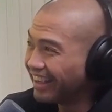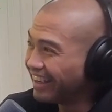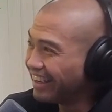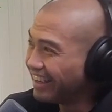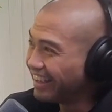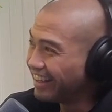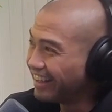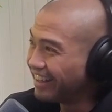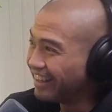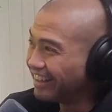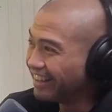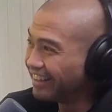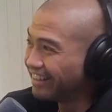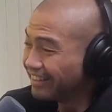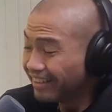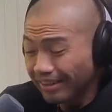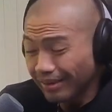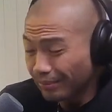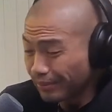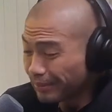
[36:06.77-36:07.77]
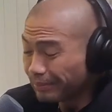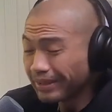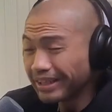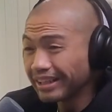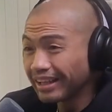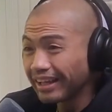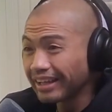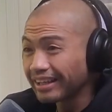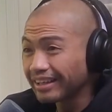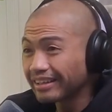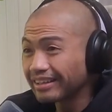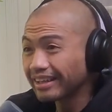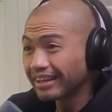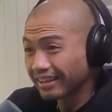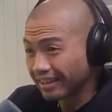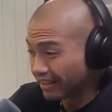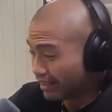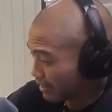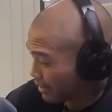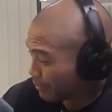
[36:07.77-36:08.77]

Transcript: And, yeah, we've been, like, kicking it.